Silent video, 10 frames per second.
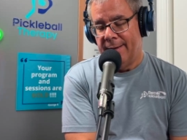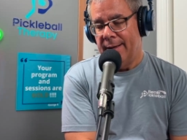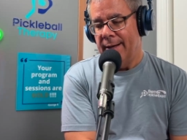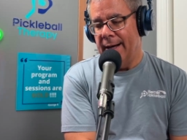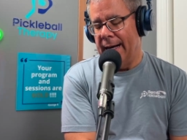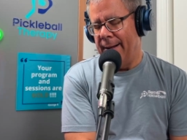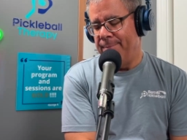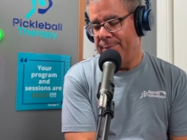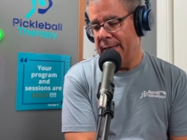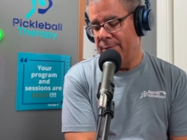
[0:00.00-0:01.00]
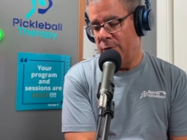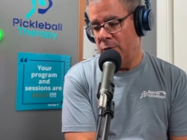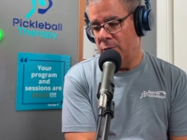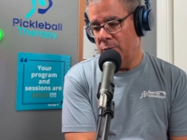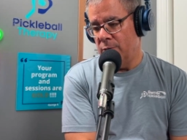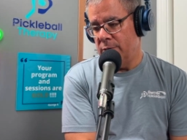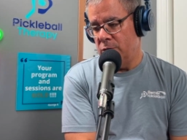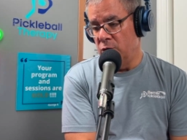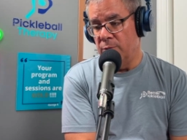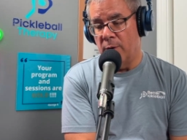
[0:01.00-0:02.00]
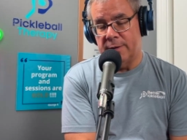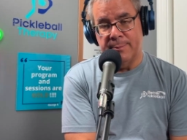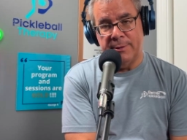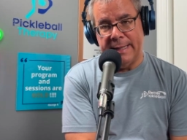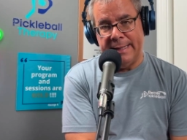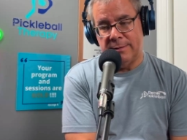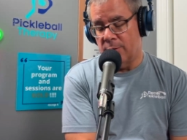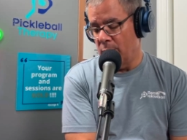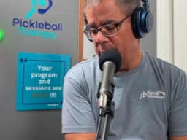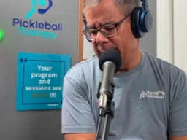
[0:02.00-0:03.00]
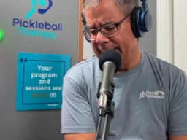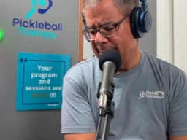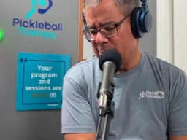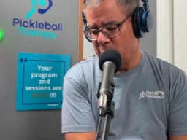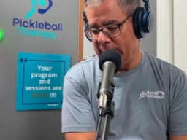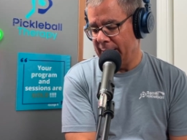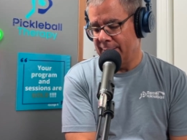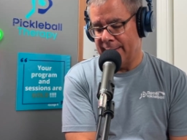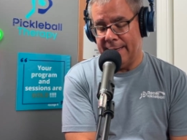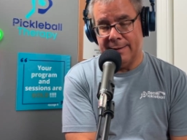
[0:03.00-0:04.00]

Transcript: If you do multiple days in a row, you get a streak thing,